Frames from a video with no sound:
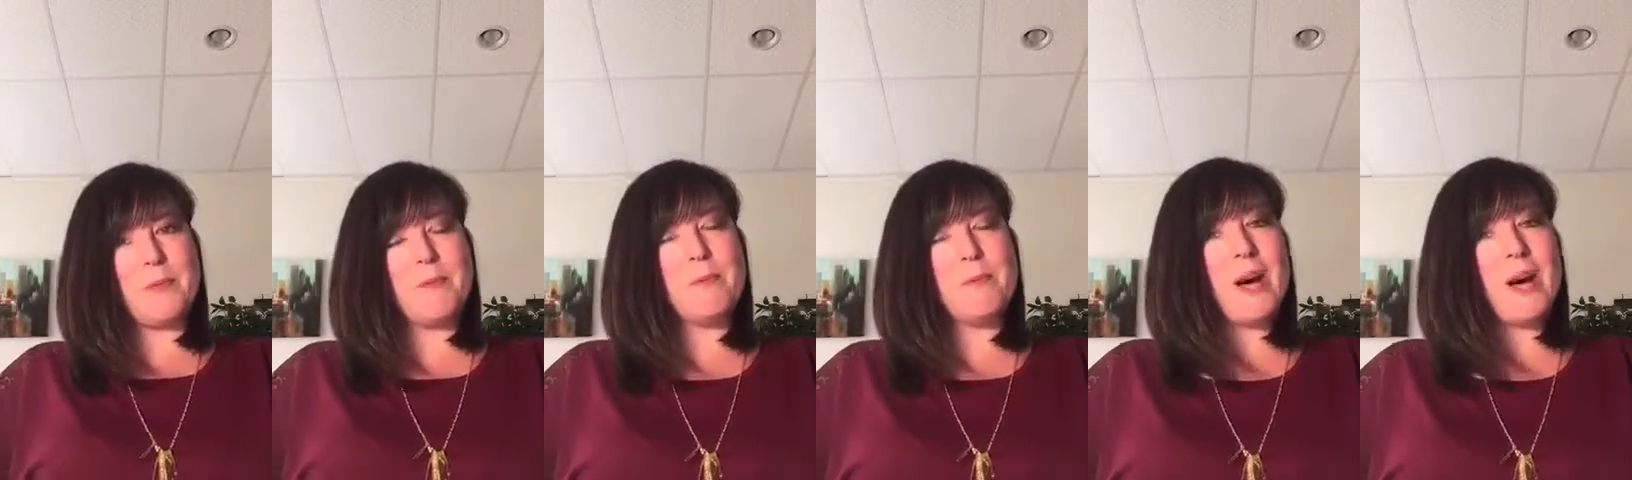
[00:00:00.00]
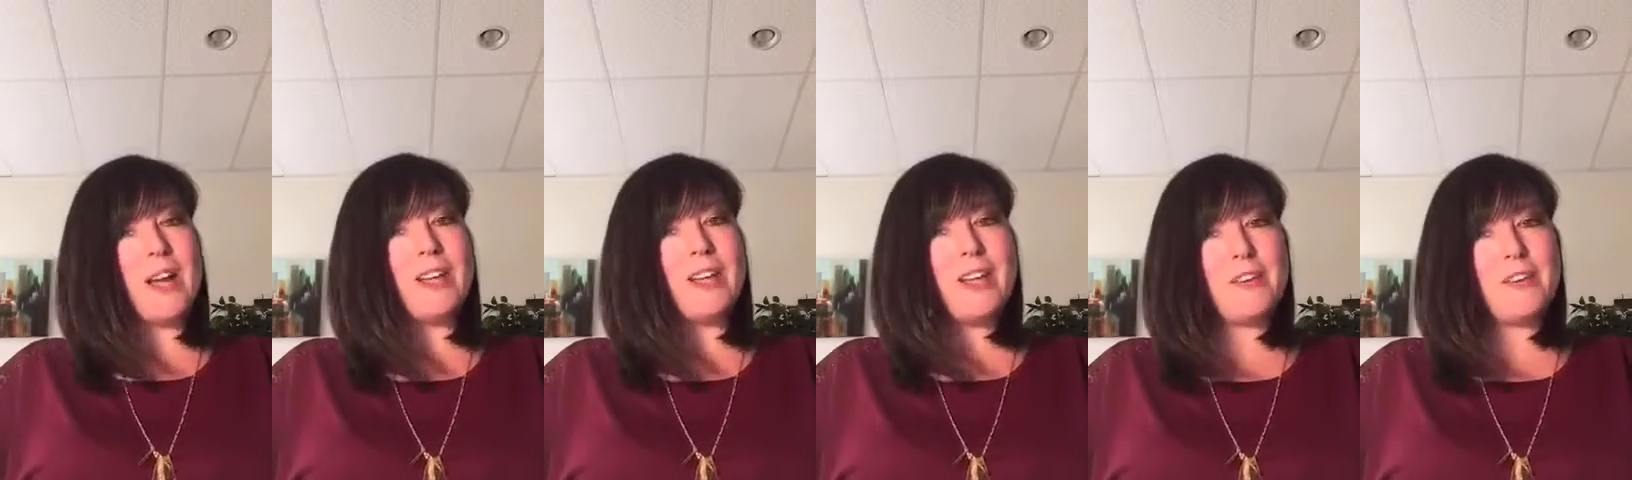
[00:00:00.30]

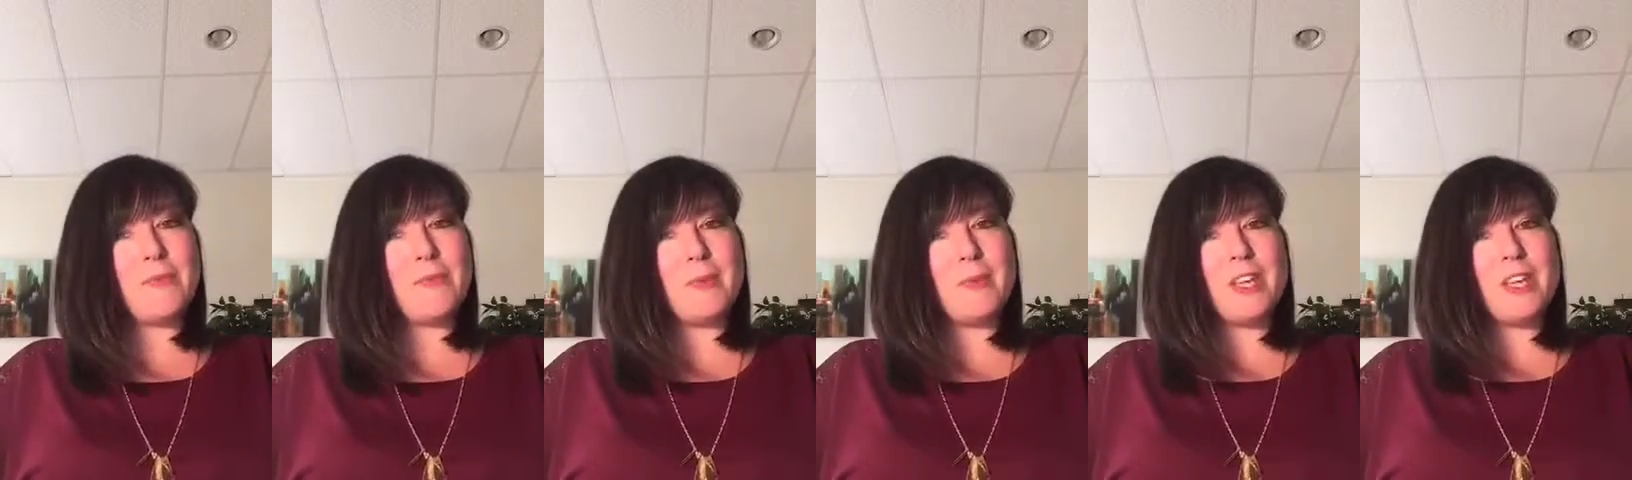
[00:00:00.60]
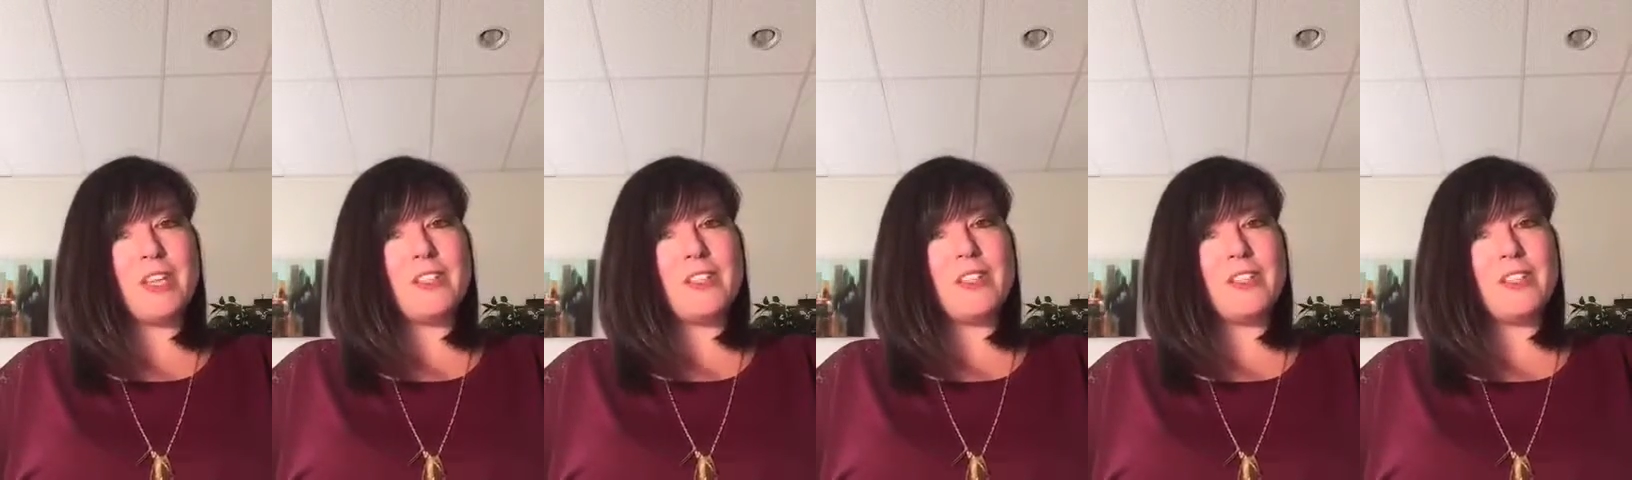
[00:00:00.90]
Mine have
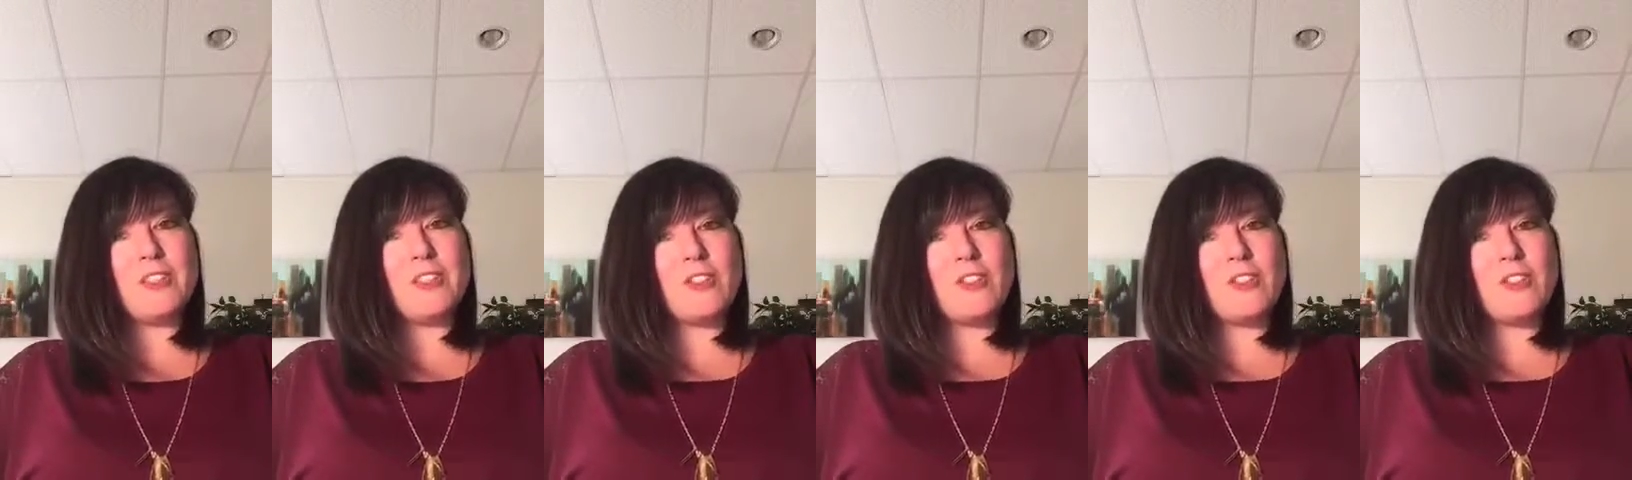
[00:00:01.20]
been